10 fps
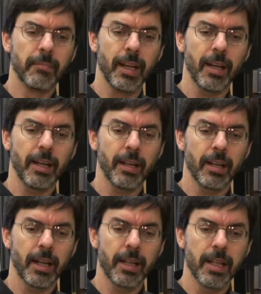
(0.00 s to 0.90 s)

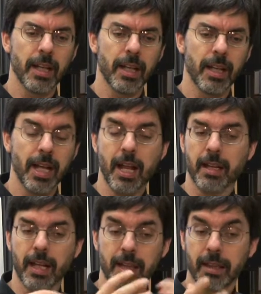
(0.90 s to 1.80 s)

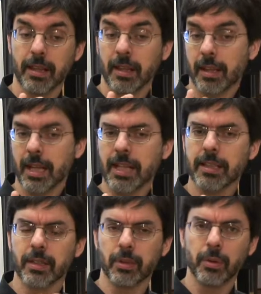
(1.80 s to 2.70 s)
and
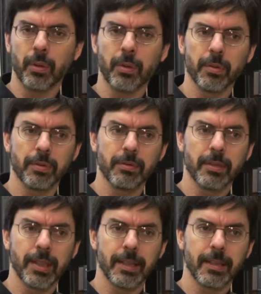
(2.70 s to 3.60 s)
thus control
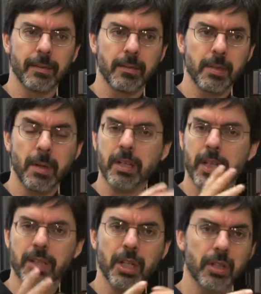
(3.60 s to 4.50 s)

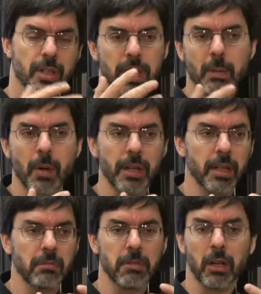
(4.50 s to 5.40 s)
spatialization the same way
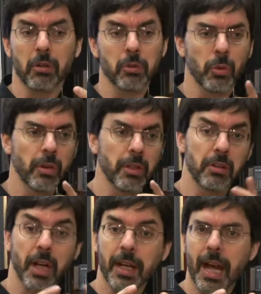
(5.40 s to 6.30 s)
that they're controlling
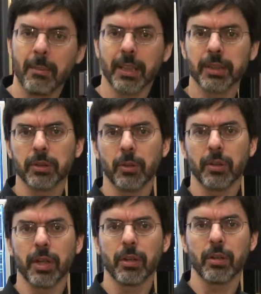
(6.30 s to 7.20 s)
their dynamics
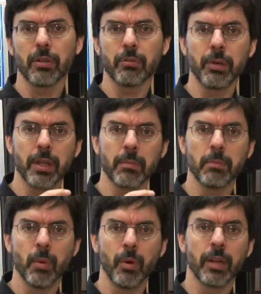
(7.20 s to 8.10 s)
or their
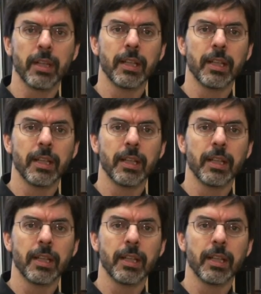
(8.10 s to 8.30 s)
rhythm or